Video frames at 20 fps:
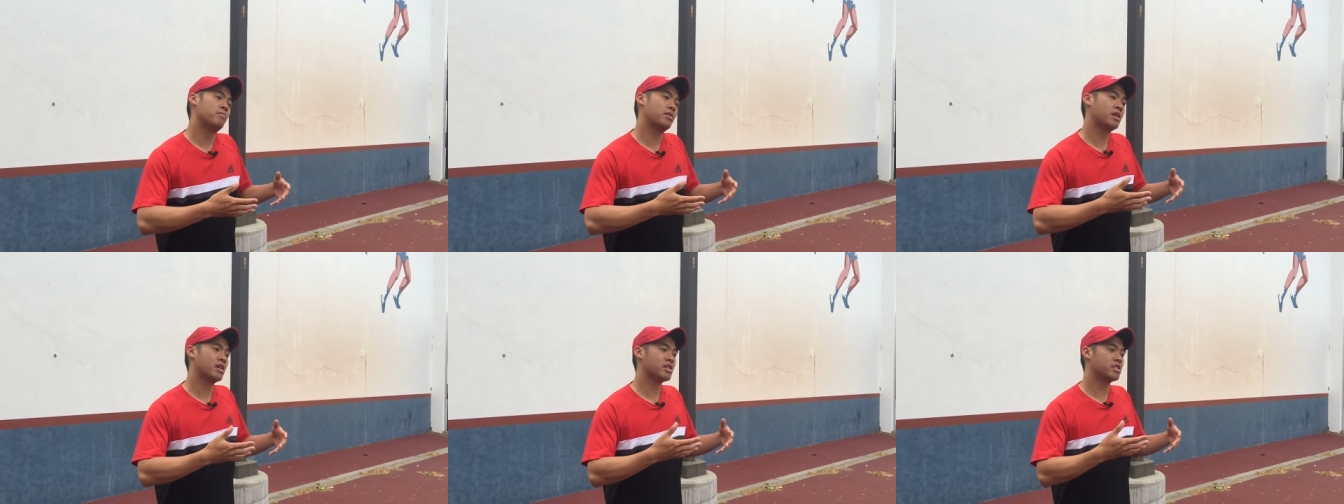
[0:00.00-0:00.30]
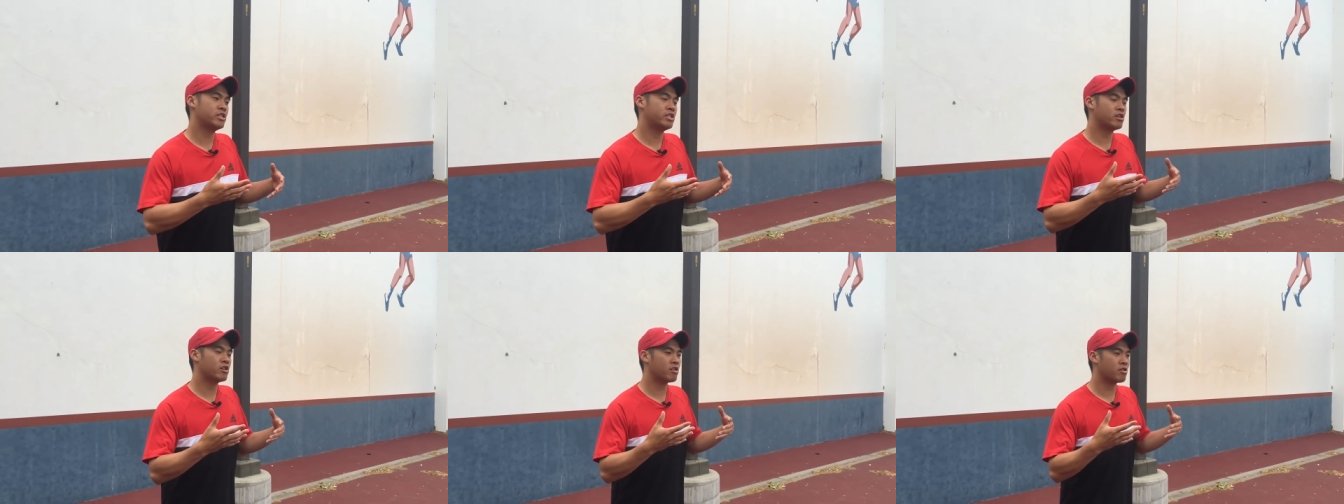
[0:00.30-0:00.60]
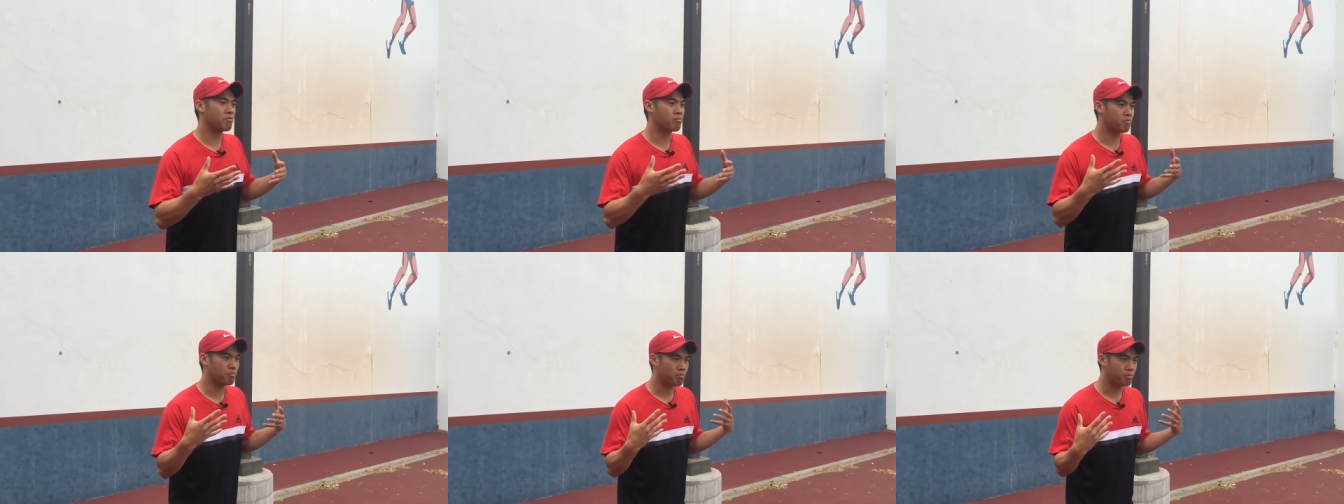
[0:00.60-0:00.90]
Because
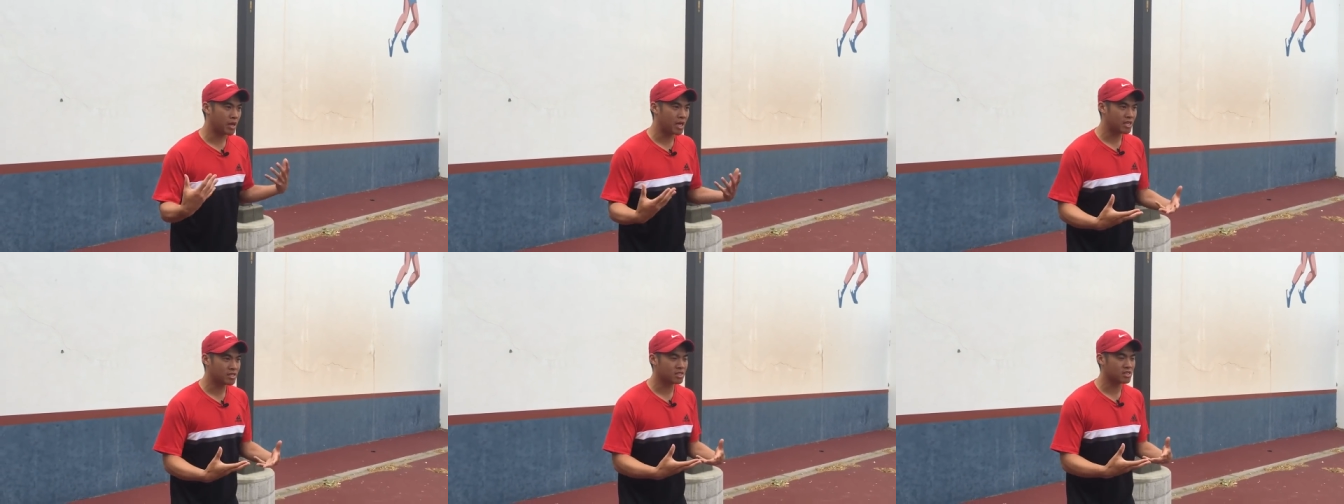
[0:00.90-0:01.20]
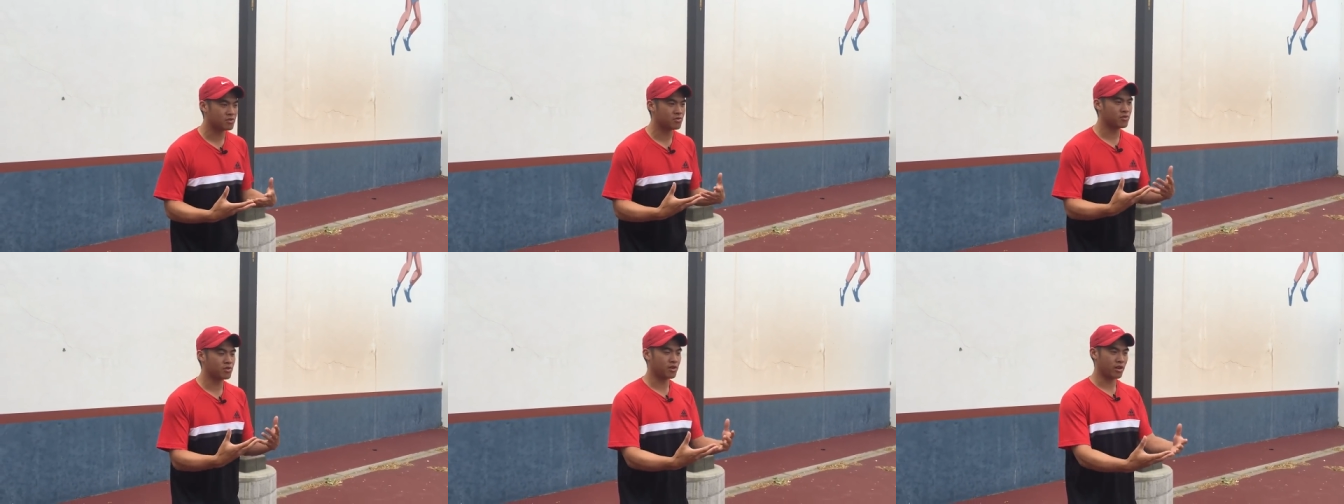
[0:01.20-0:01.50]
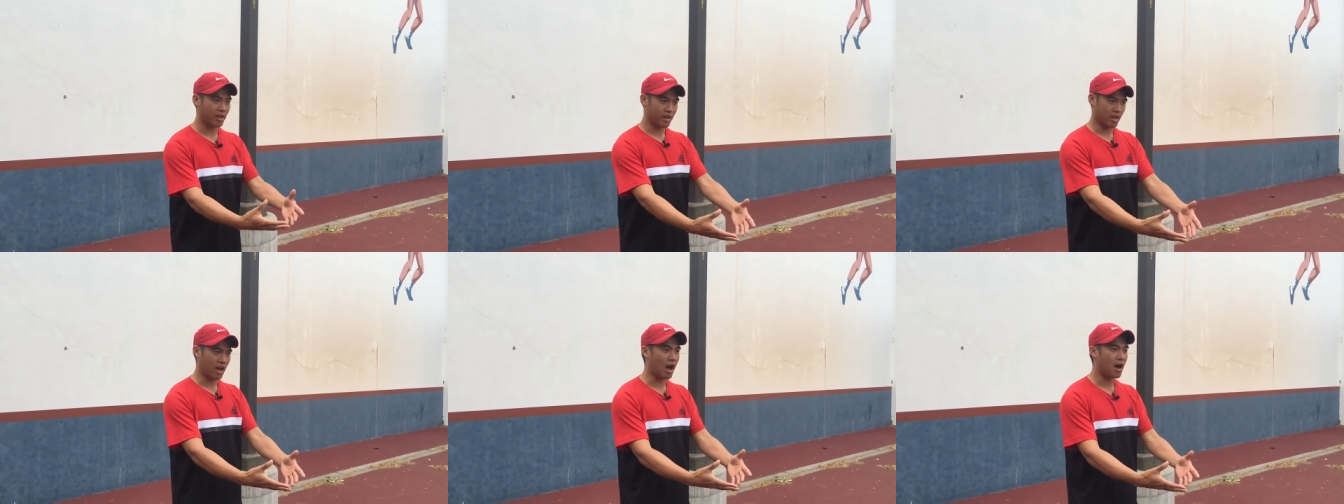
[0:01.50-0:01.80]
your basis
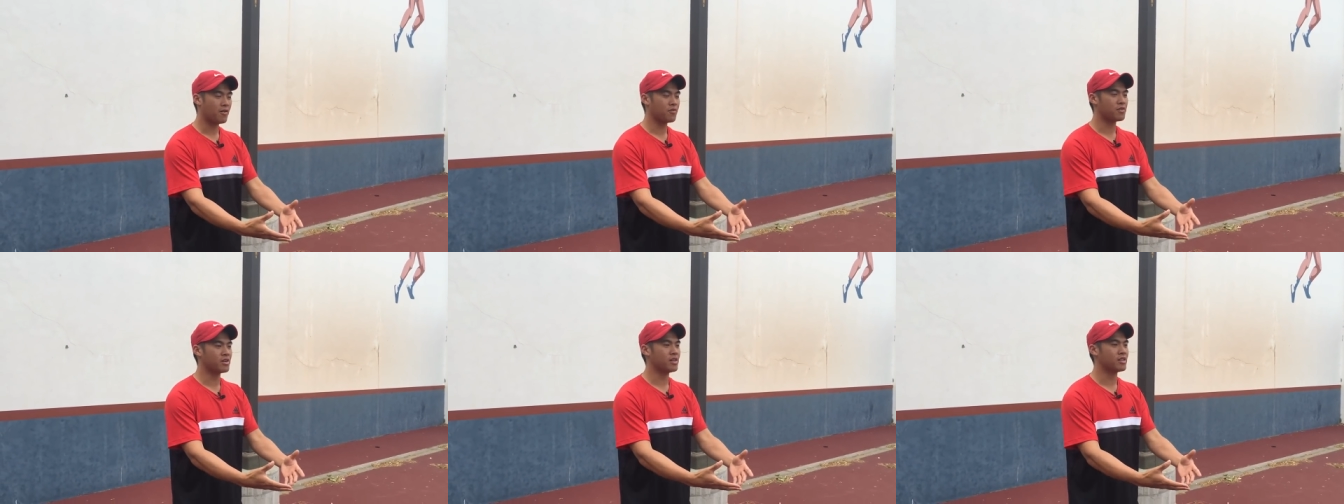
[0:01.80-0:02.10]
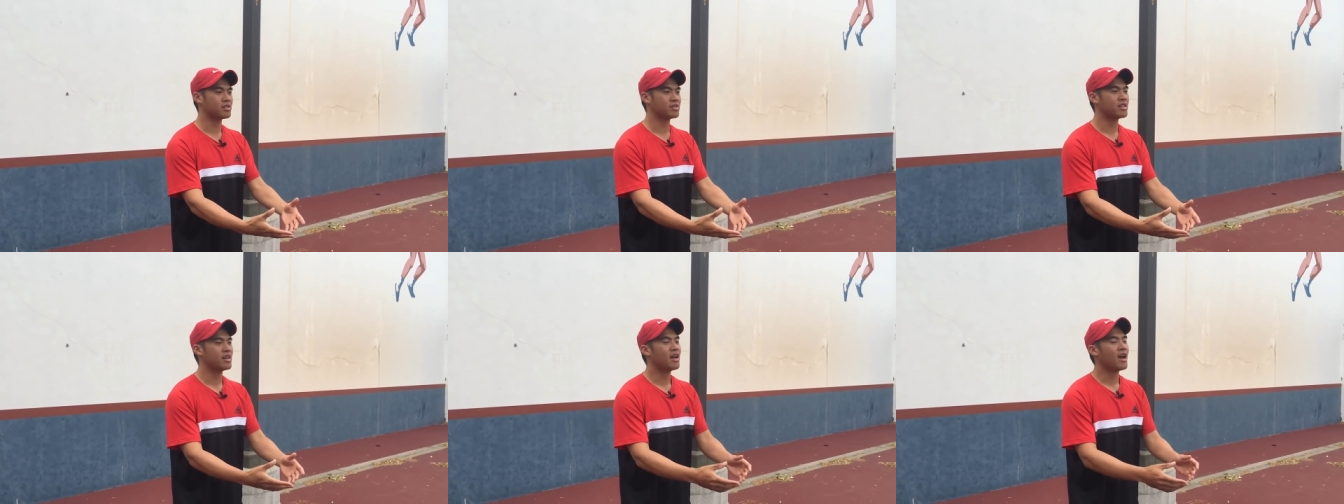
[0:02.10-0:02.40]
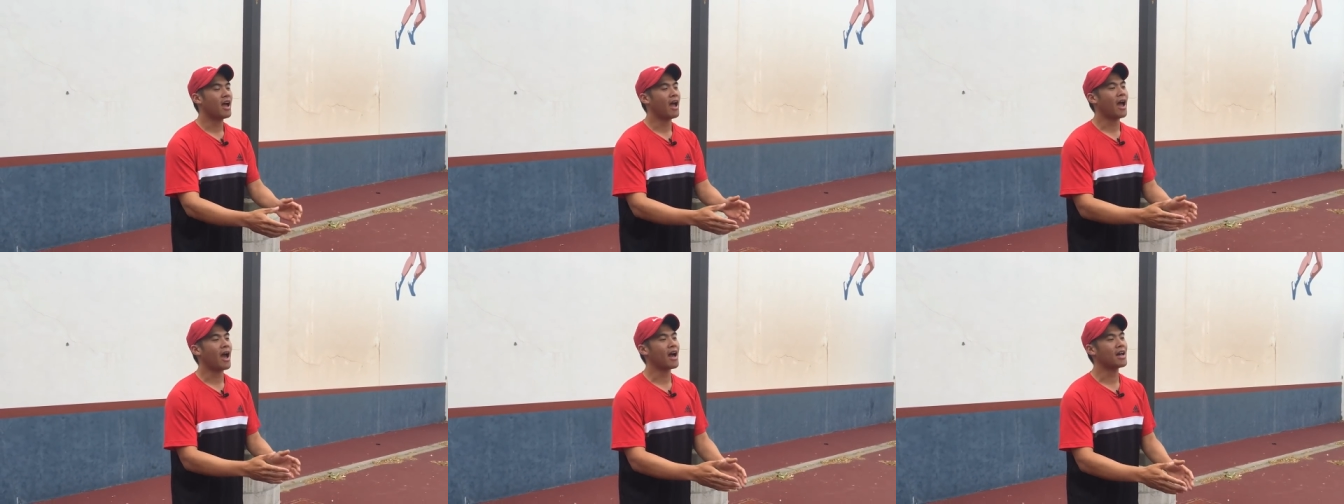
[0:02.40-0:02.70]
for confidence
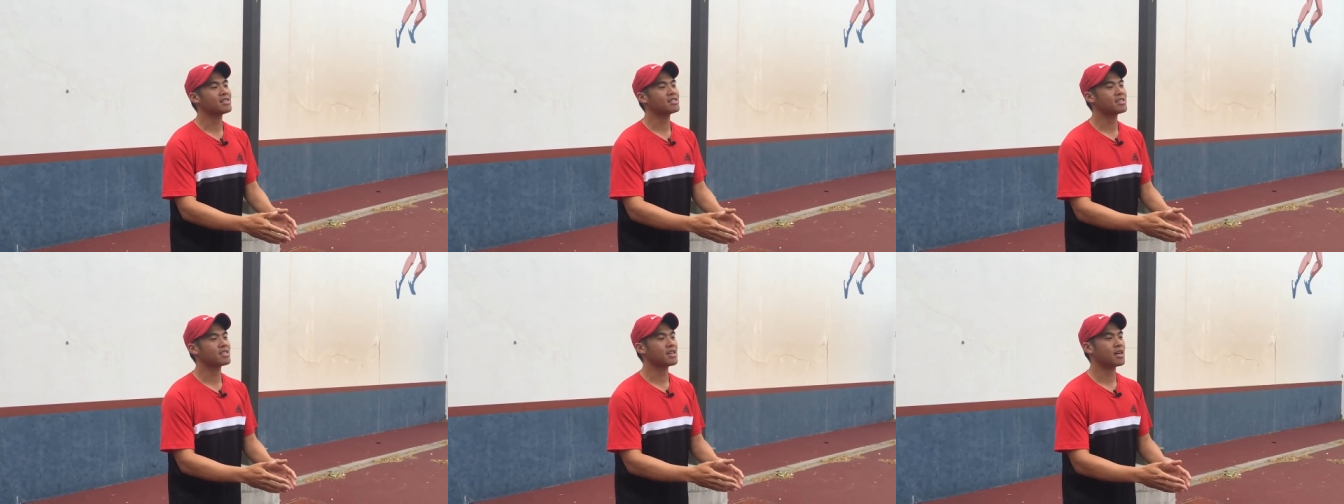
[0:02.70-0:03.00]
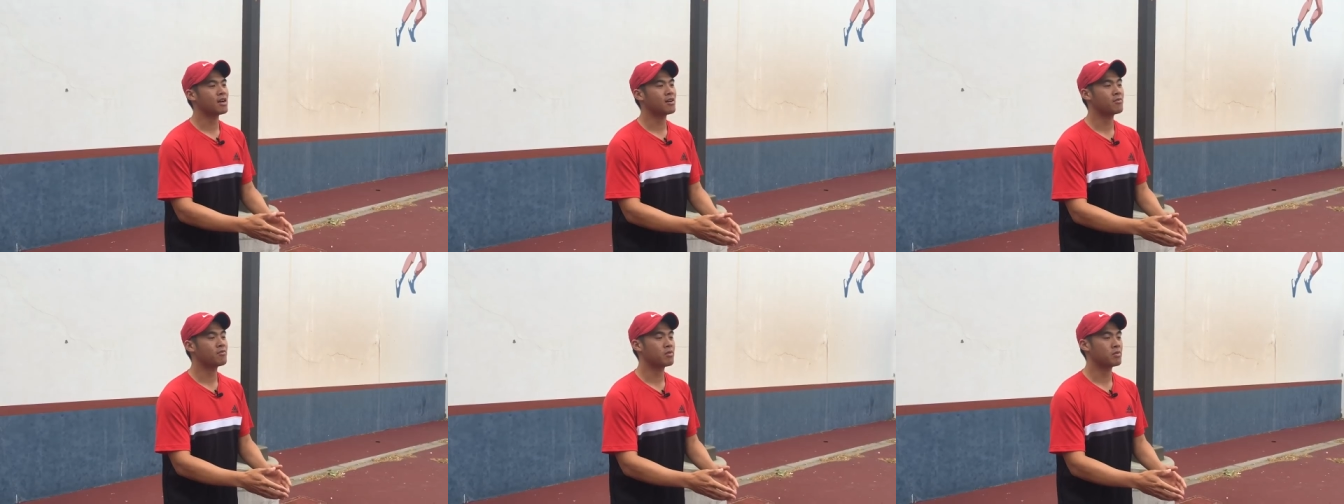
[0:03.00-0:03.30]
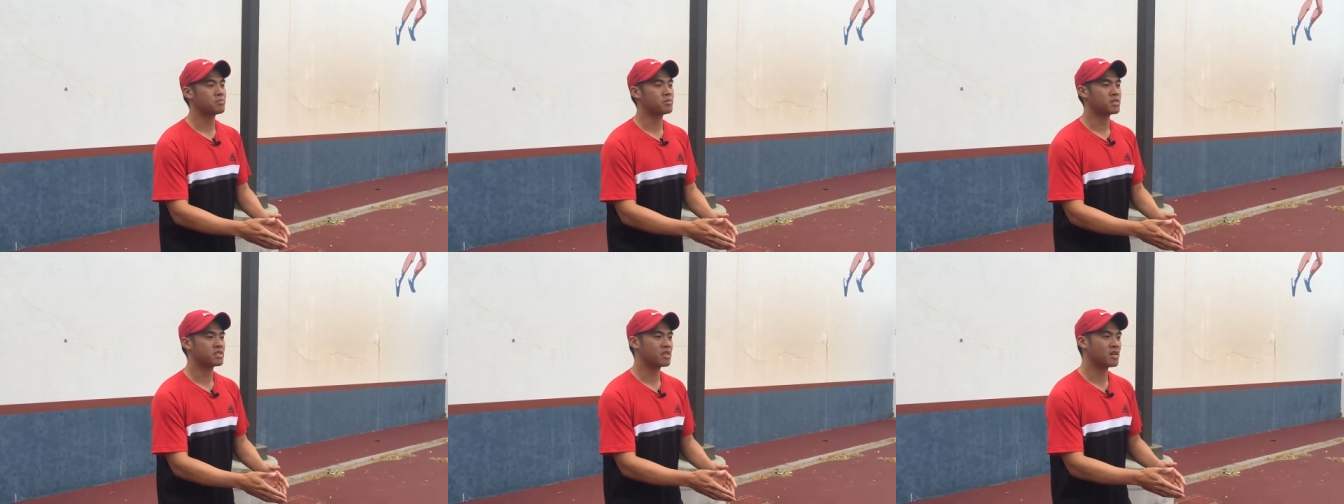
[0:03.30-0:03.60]
has to come
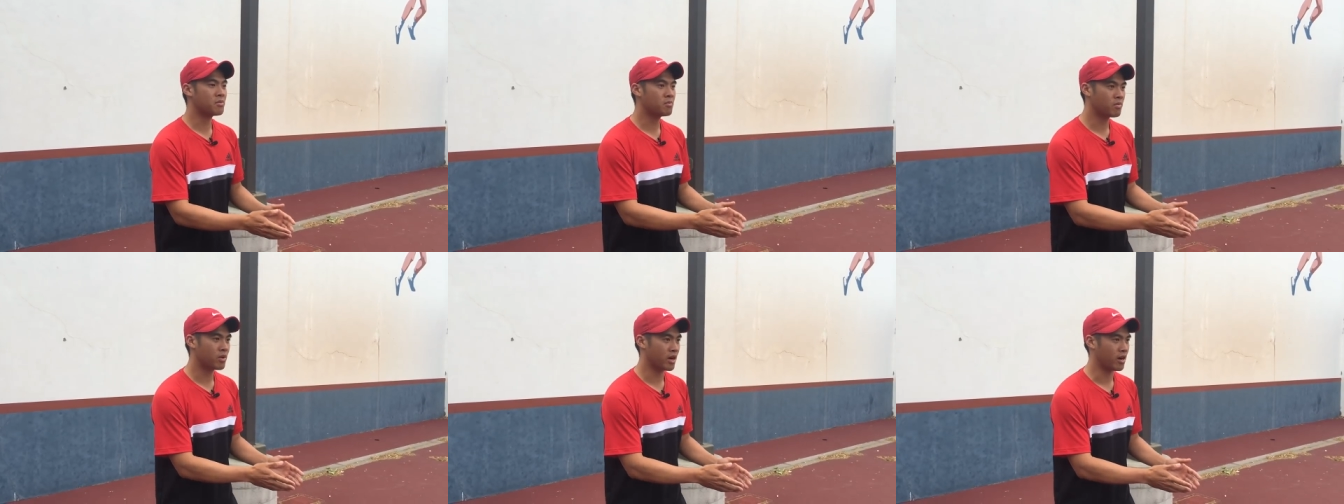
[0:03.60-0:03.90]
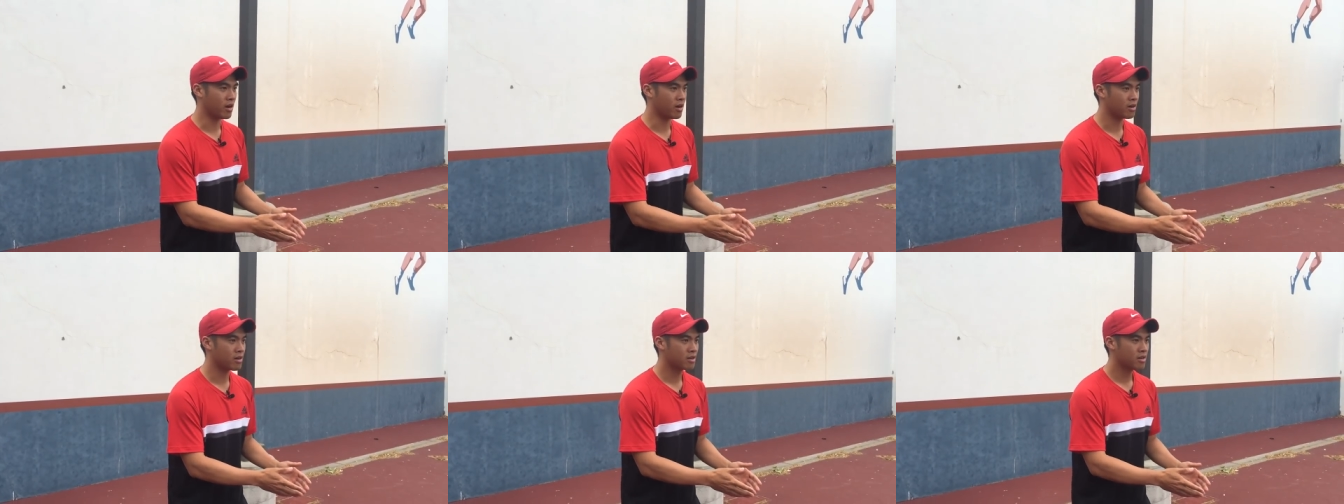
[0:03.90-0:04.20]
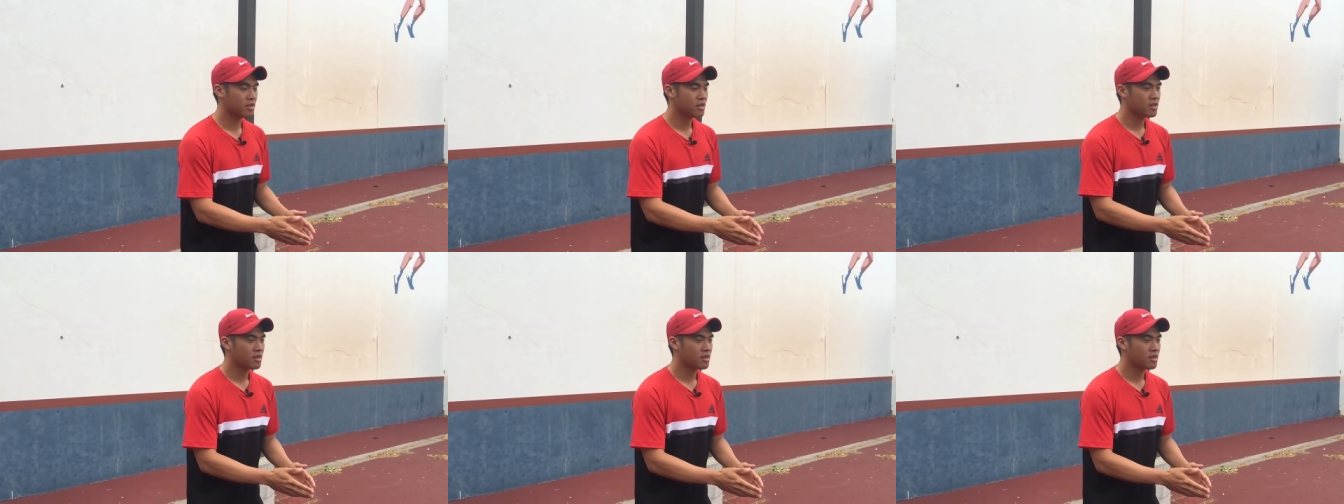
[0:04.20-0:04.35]
from somewhere.